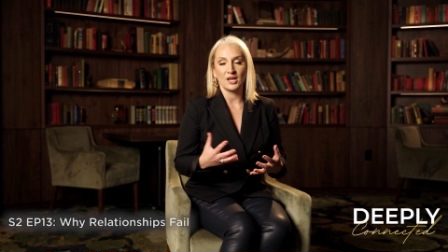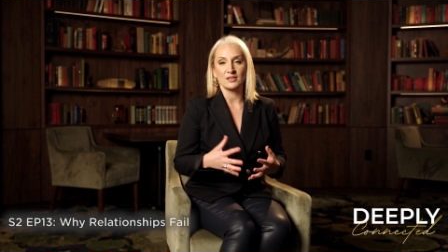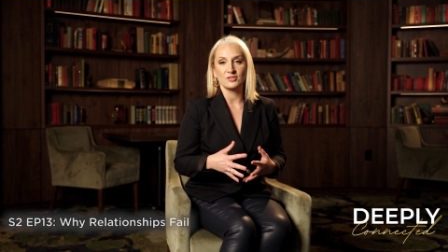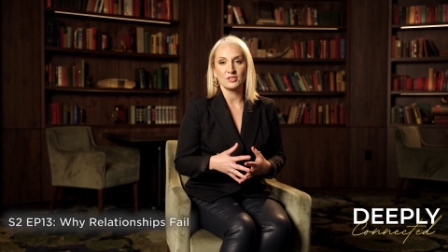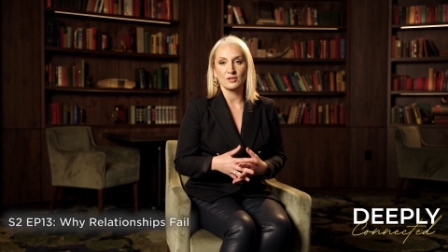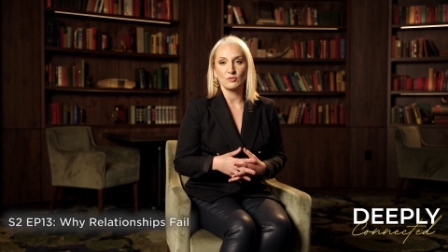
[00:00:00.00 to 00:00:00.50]

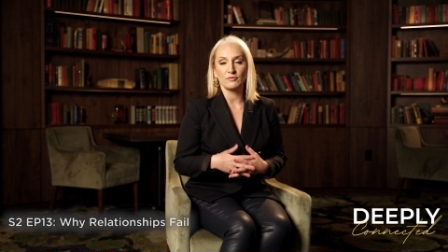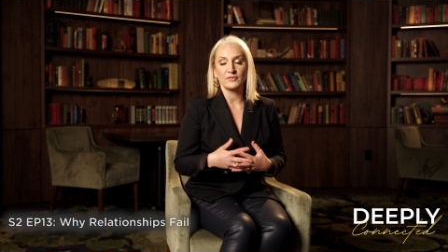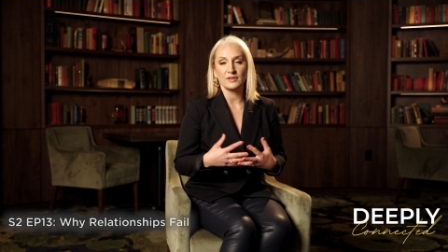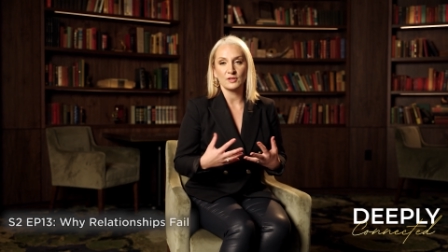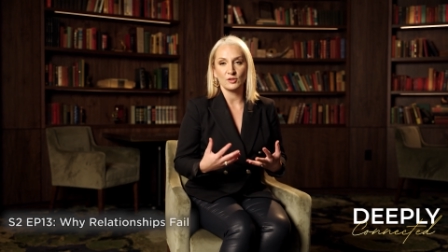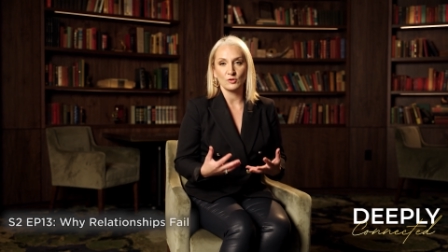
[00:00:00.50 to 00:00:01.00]
until you
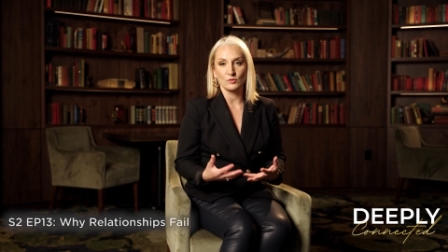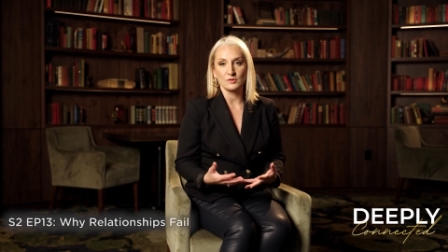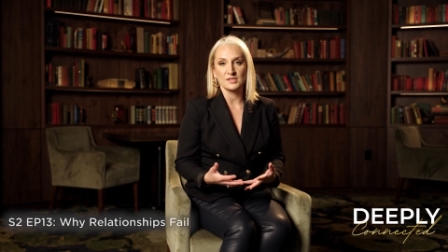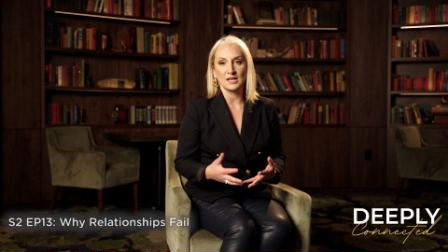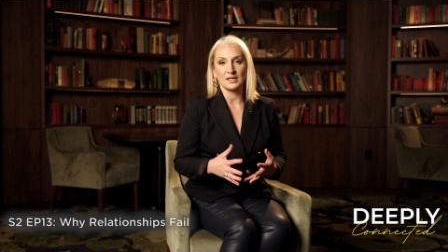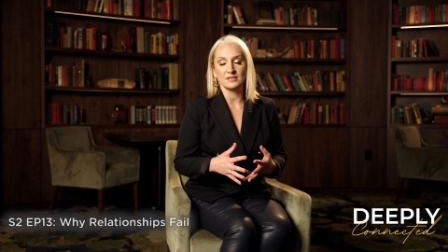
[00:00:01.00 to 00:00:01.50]
feel
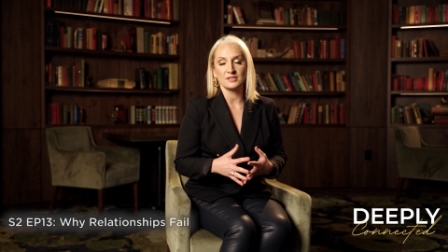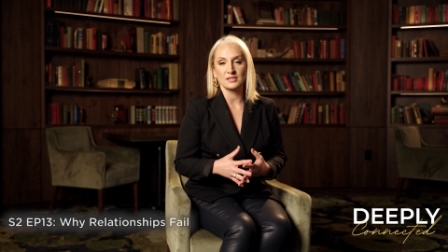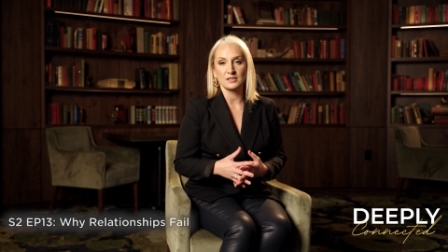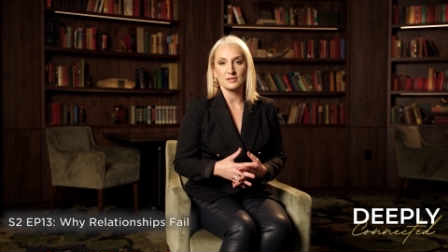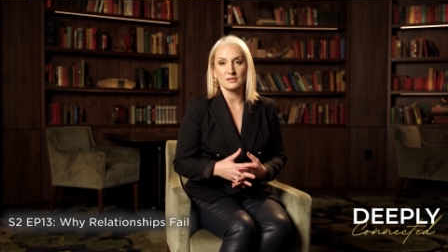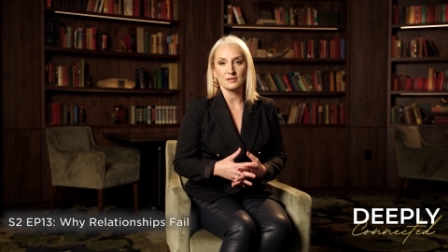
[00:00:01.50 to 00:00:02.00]
used,
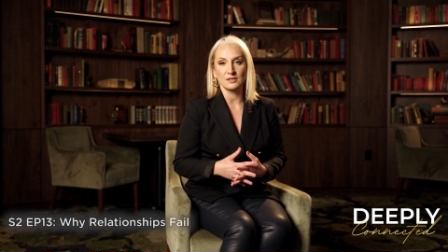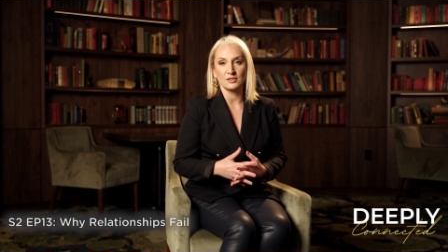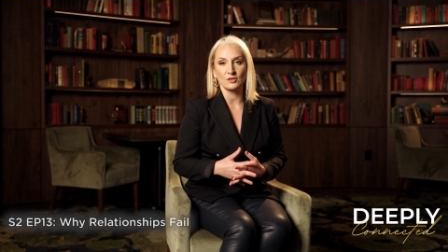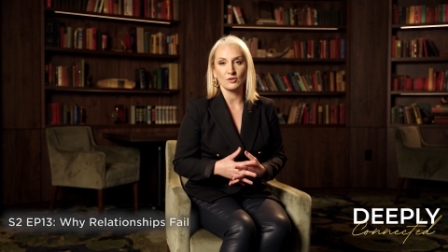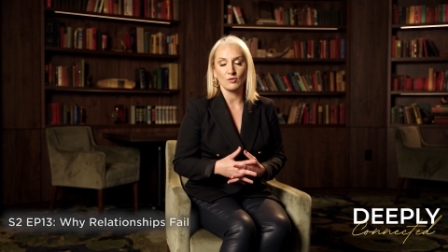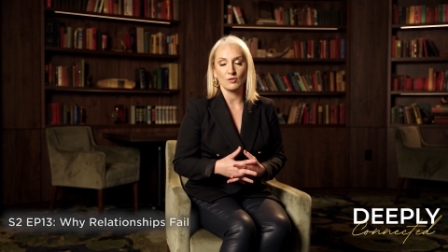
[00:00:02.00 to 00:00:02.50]
until
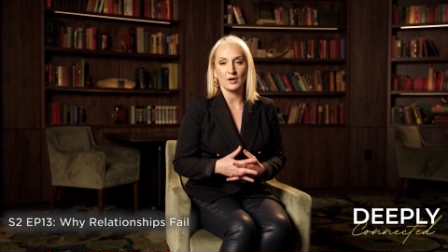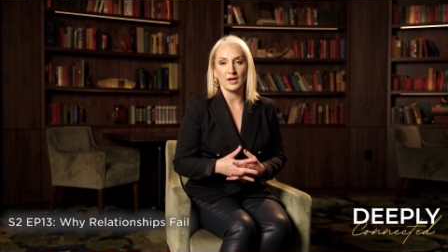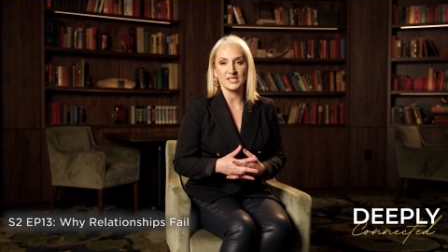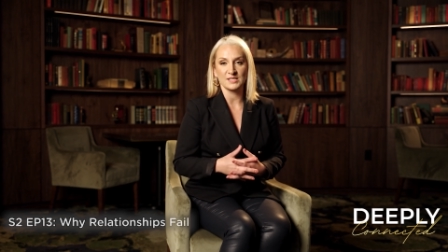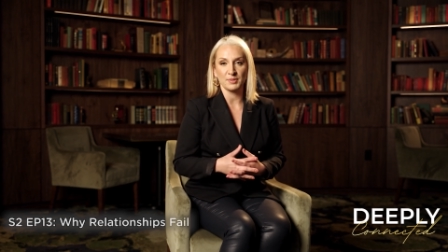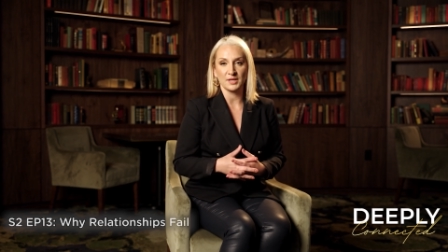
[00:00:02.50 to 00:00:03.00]
your
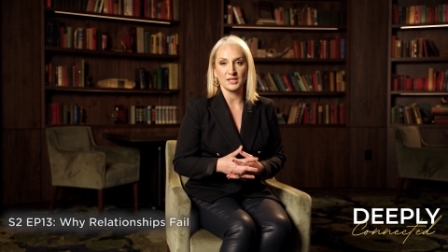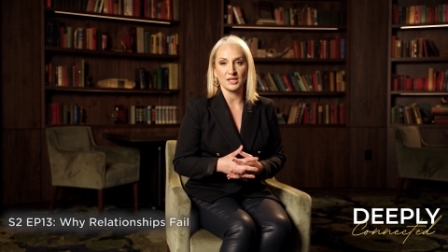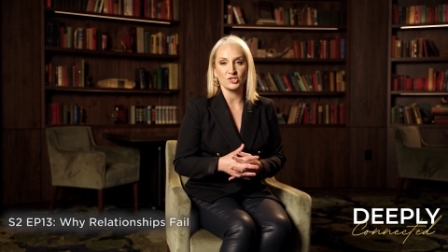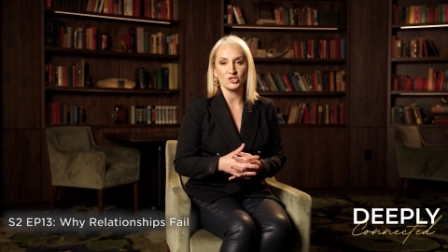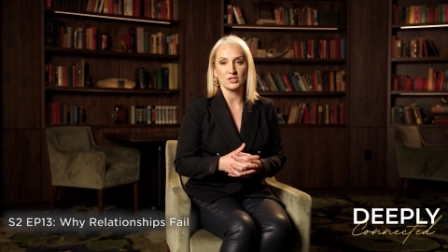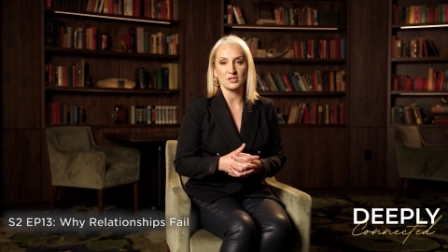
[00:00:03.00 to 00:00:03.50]

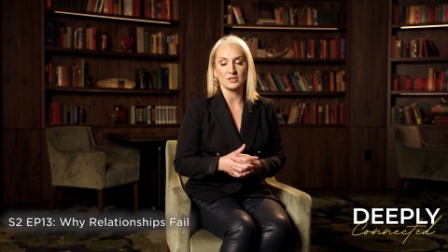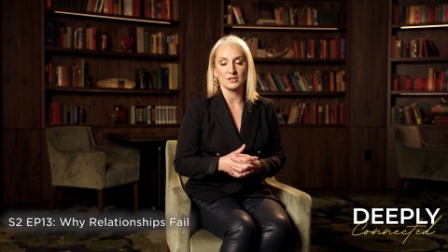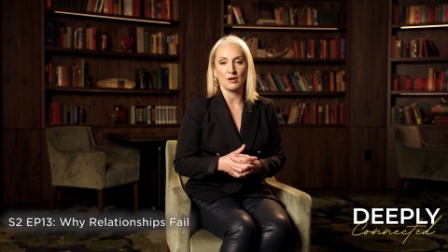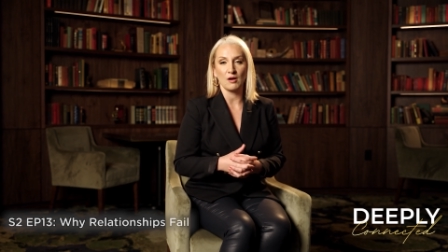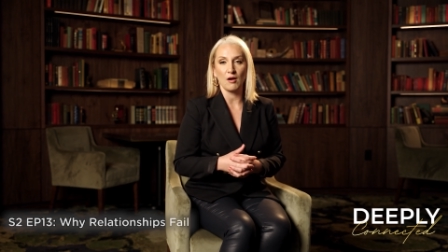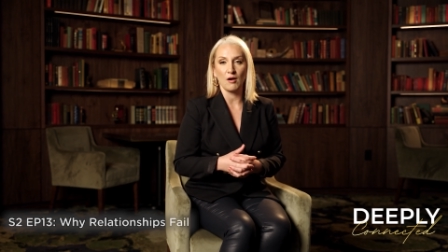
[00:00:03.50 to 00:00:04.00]

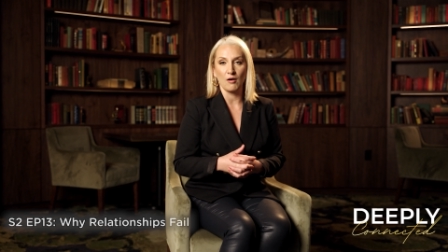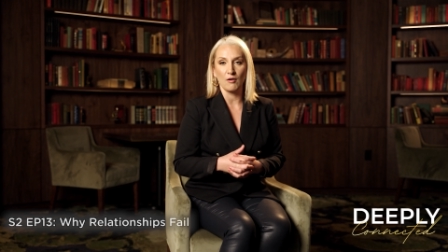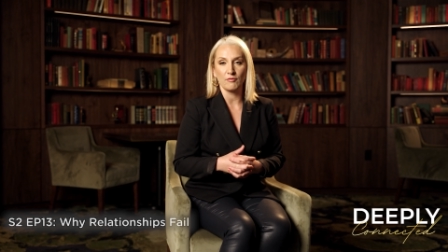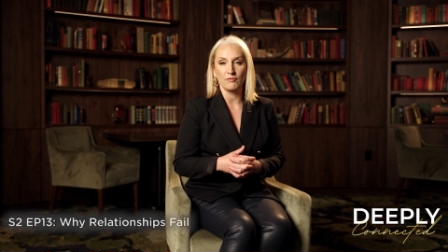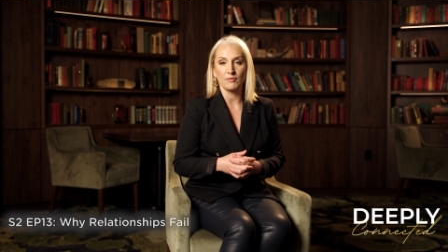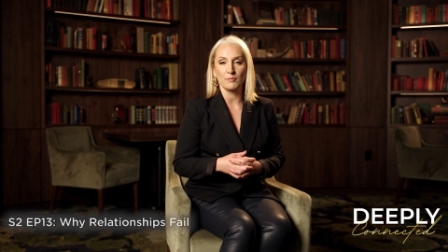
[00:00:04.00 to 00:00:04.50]
expectation
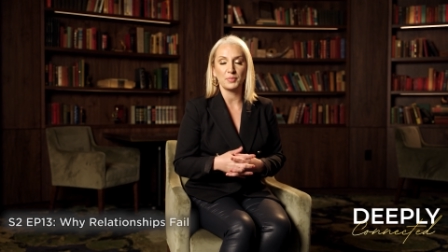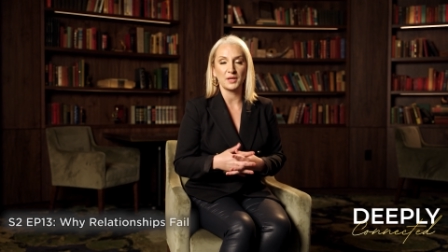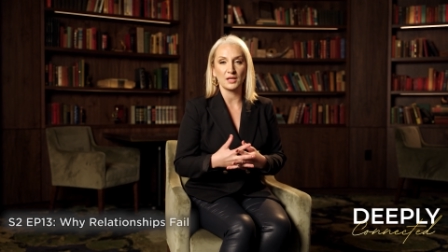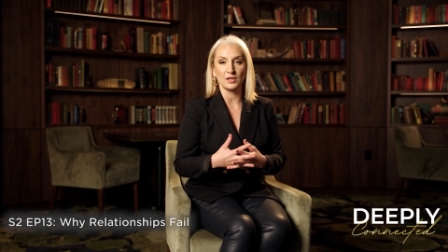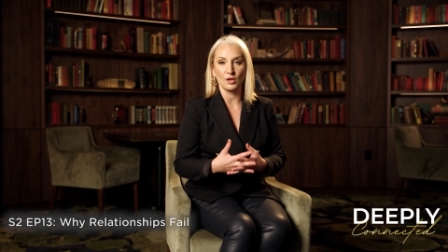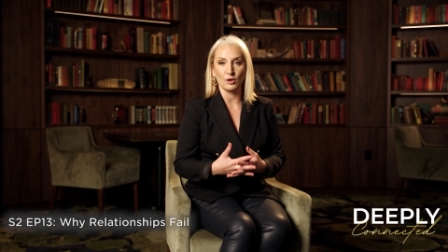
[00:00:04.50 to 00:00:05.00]
of
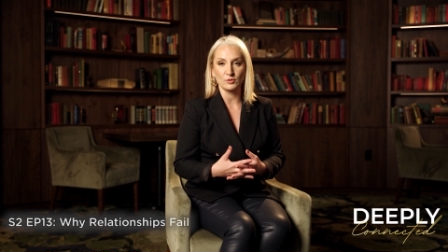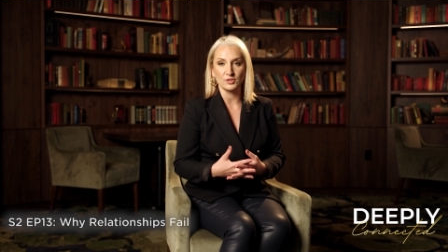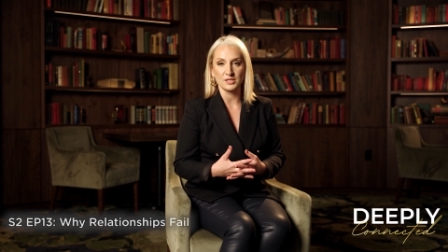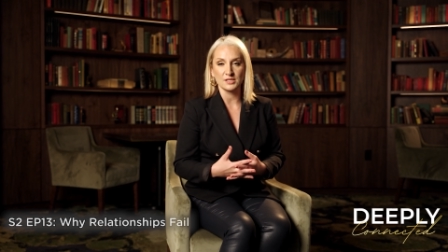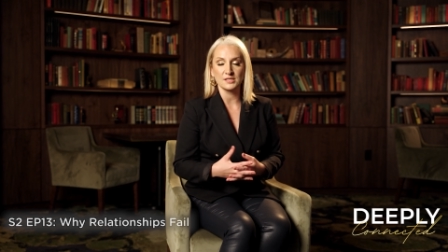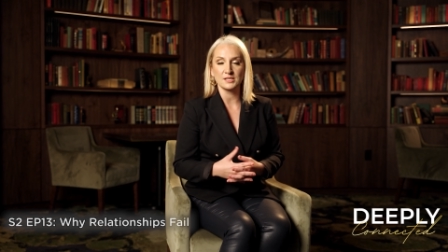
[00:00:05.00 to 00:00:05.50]
being
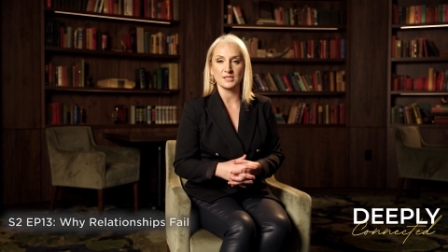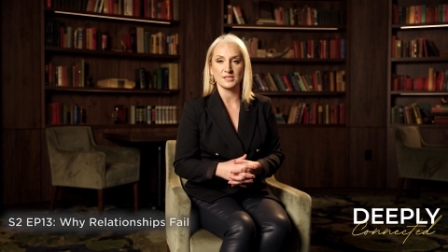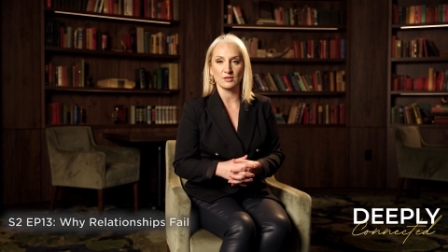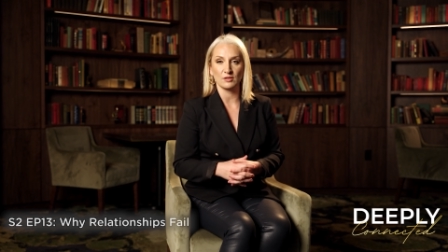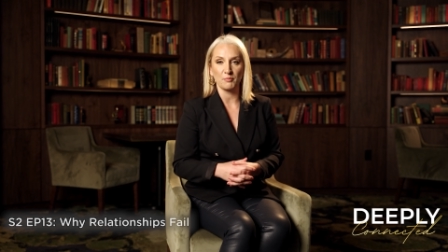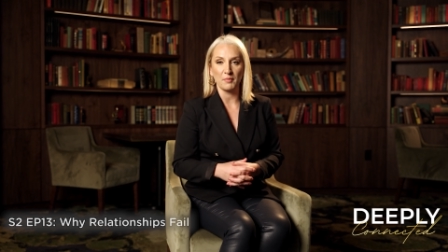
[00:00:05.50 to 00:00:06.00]
noticed is
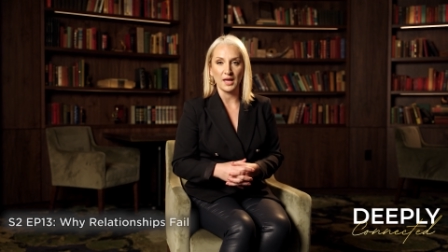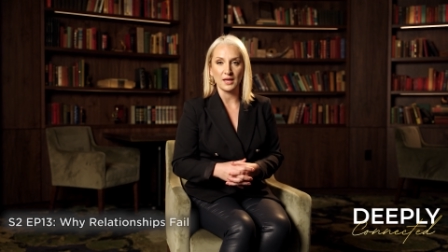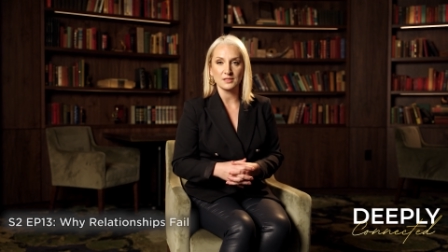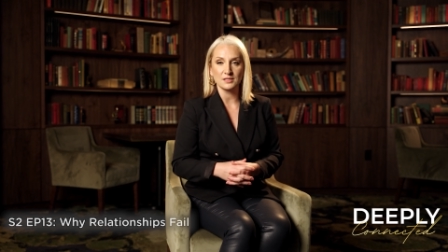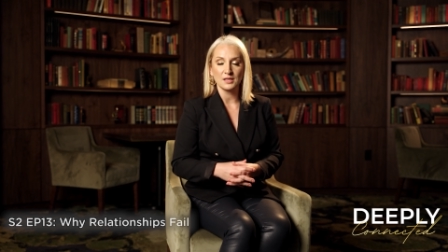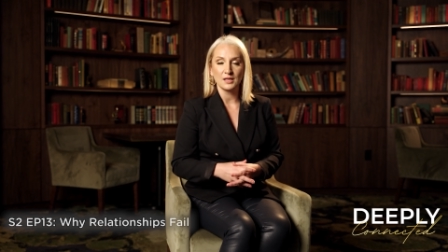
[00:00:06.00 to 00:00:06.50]
not
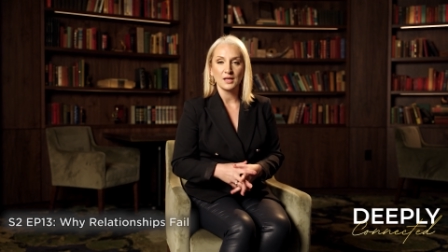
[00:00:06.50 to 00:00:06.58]
met.